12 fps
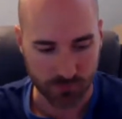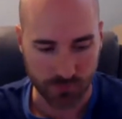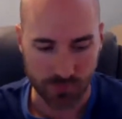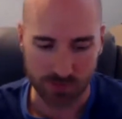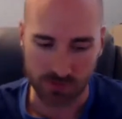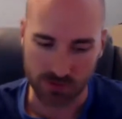
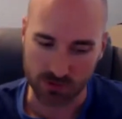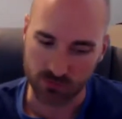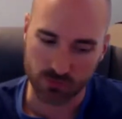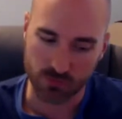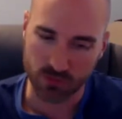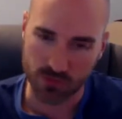maybe in the
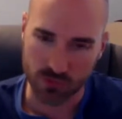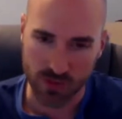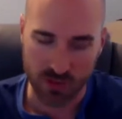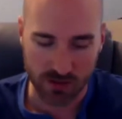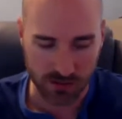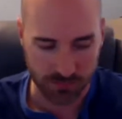footer as
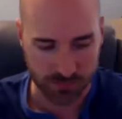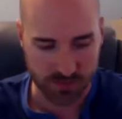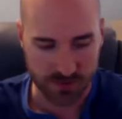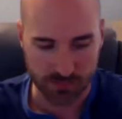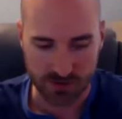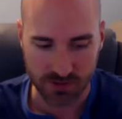well,
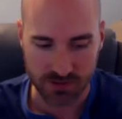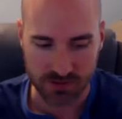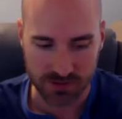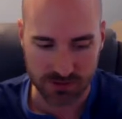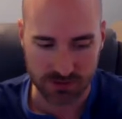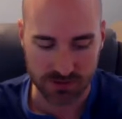something
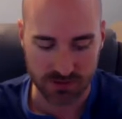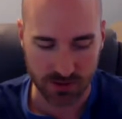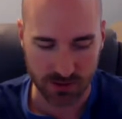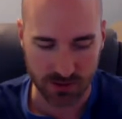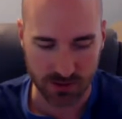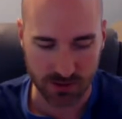that's
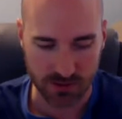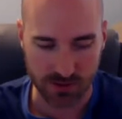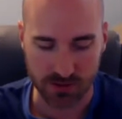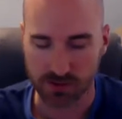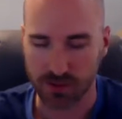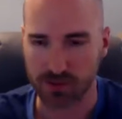
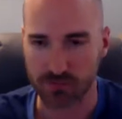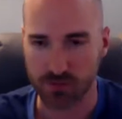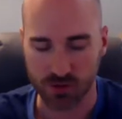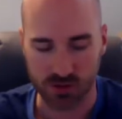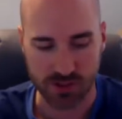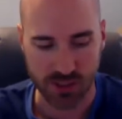going to get
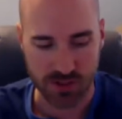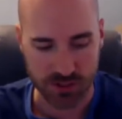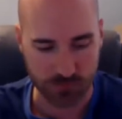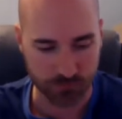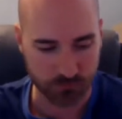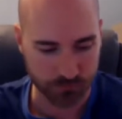their attention.